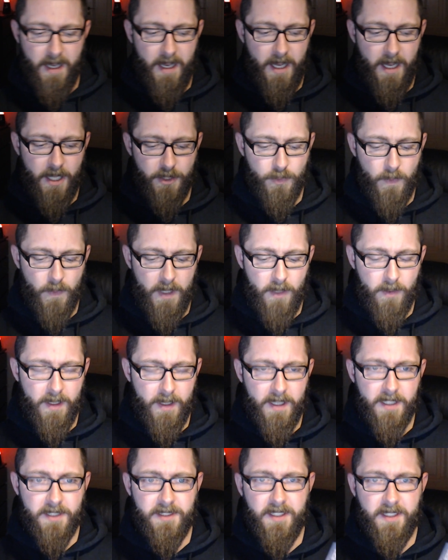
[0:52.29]
as well
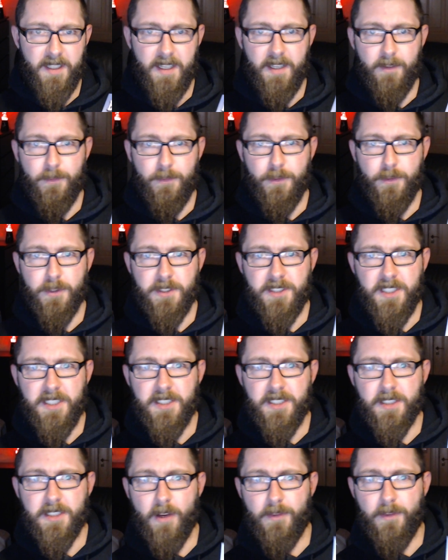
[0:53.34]
as the first
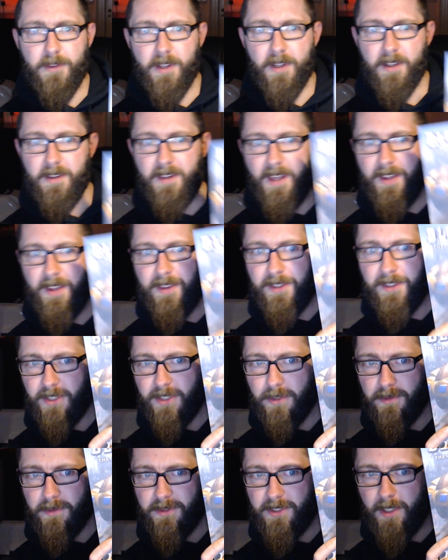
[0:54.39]
season of the
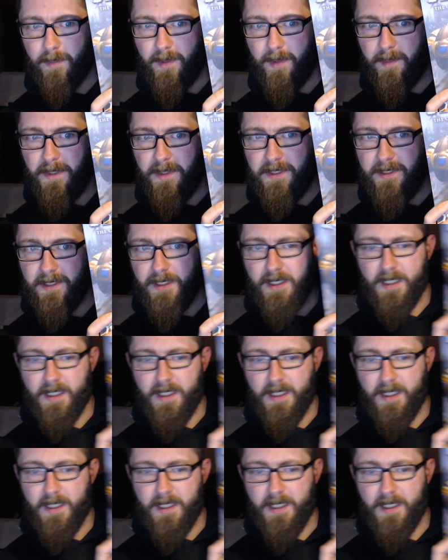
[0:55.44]
Deathzone supplement,